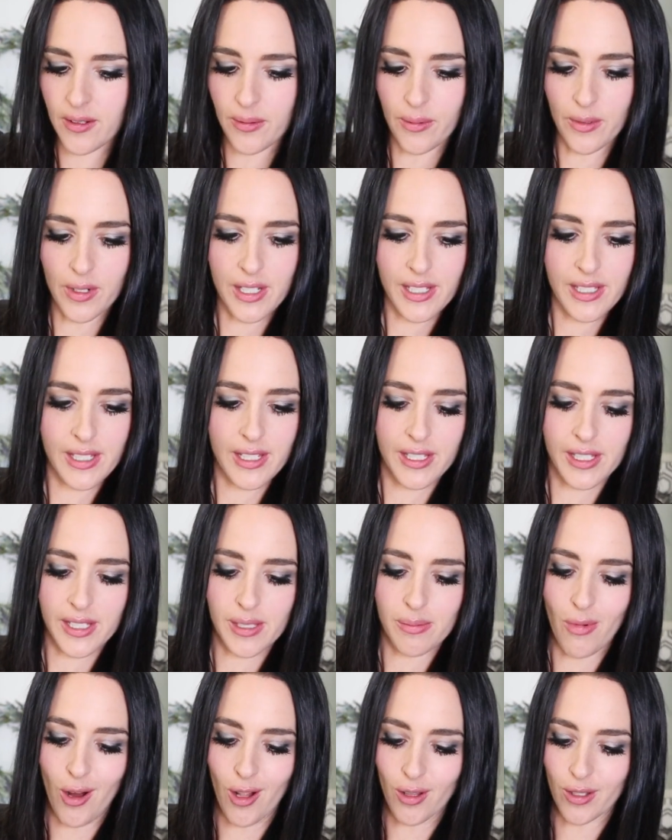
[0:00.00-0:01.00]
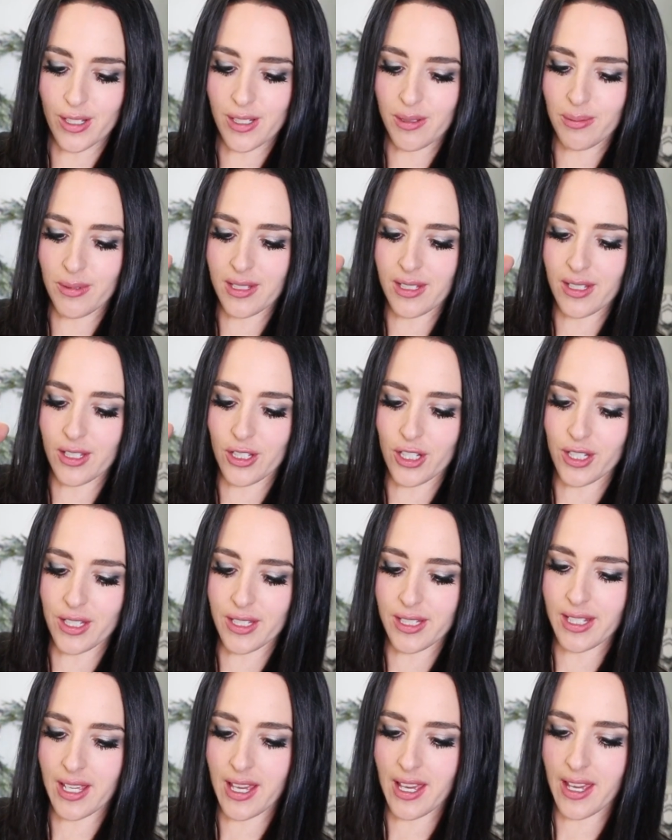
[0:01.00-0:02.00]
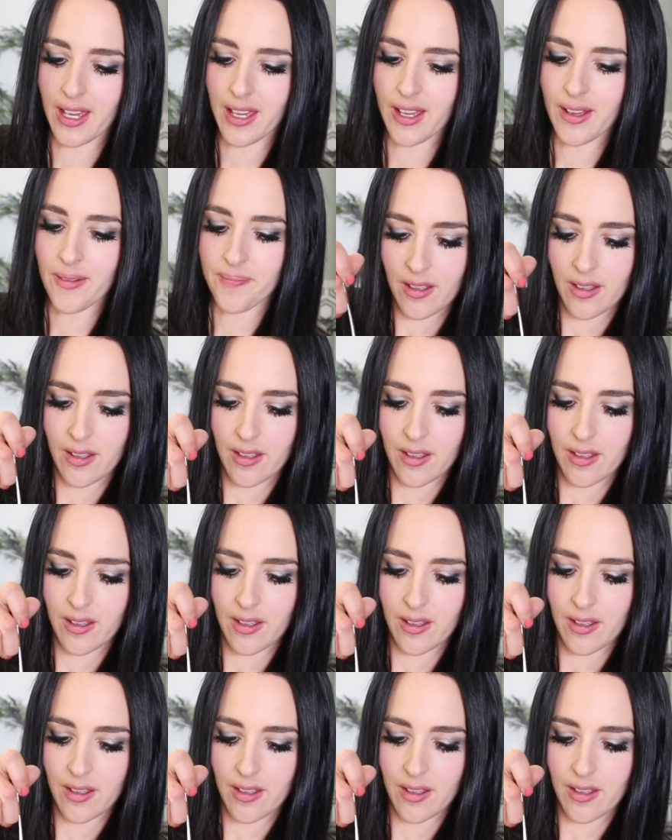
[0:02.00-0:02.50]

Where's the smallest piece of cheesecake?